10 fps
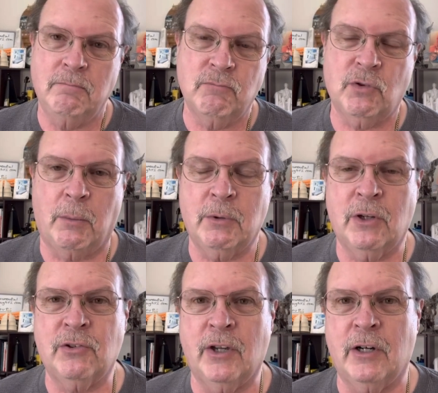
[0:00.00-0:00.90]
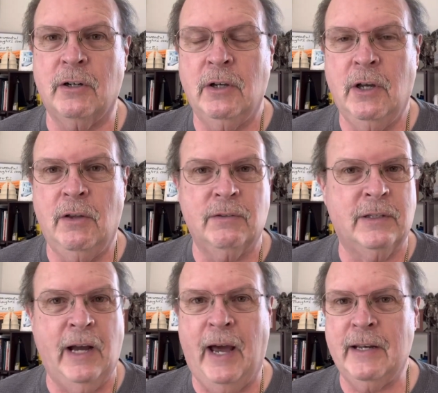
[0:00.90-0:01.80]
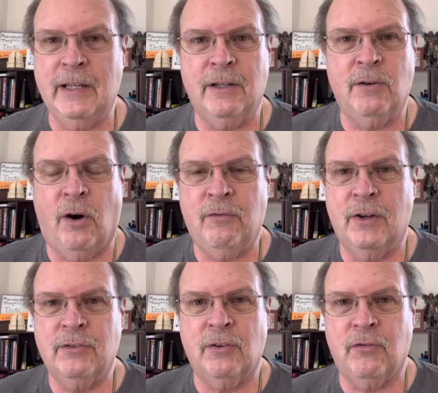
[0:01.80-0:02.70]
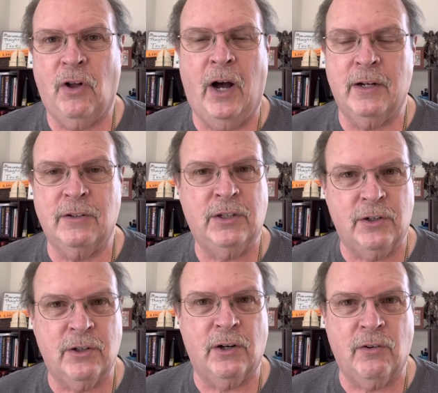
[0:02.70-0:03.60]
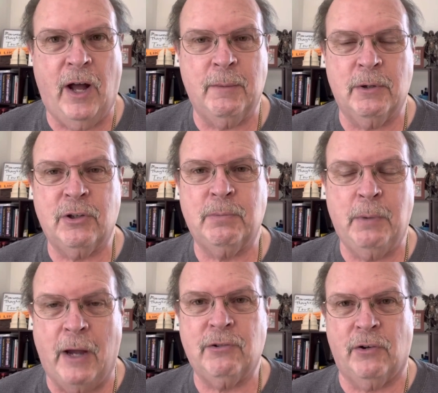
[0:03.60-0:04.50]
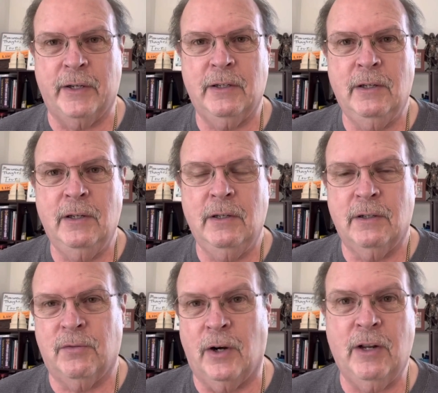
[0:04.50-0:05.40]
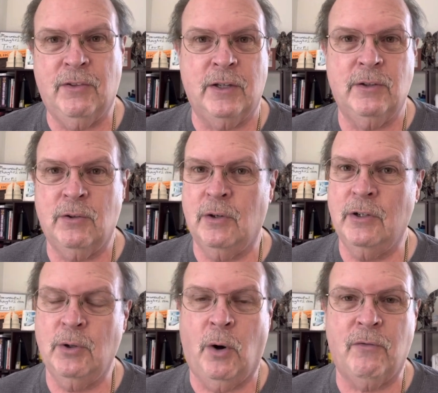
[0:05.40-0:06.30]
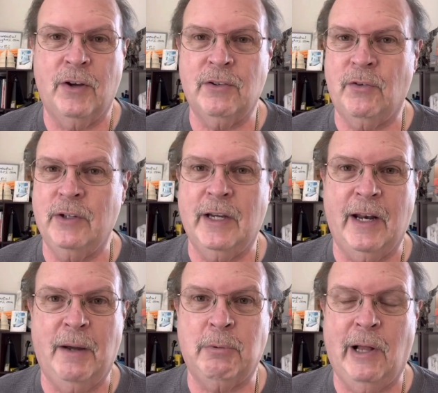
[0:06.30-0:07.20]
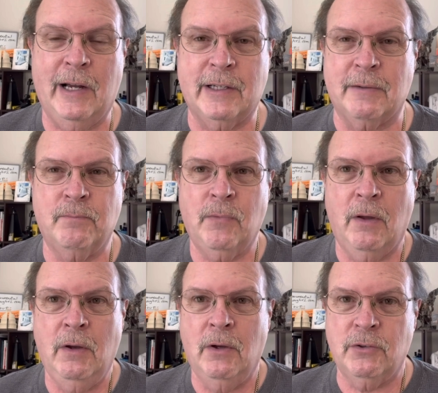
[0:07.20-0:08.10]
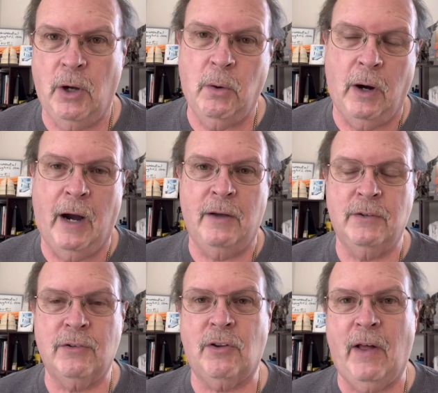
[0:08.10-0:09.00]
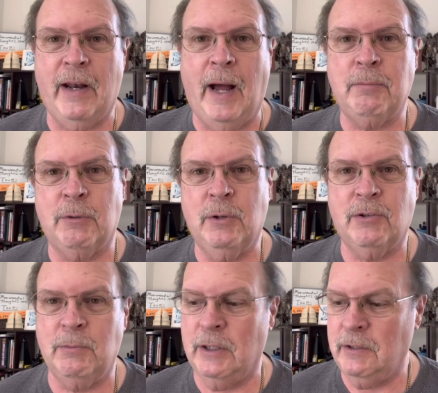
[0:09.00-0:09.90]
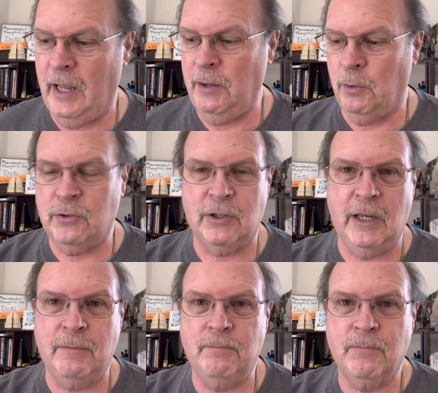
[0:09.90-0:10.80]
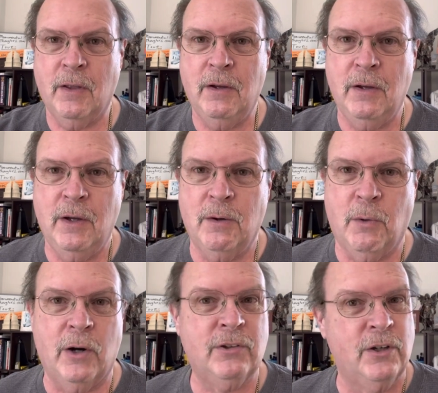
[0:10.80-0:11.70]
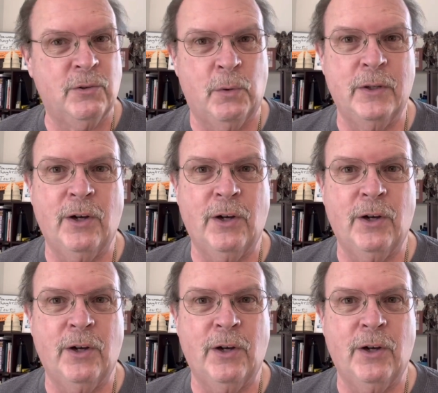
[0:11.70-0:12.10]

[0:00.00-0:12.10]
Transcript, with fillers: something to consider. Got to get offensive line, interior alignment especially. For anything you're going to do offensively, you got to block. So uh, there's a lot of optimism, and hey, once again, Washington has won the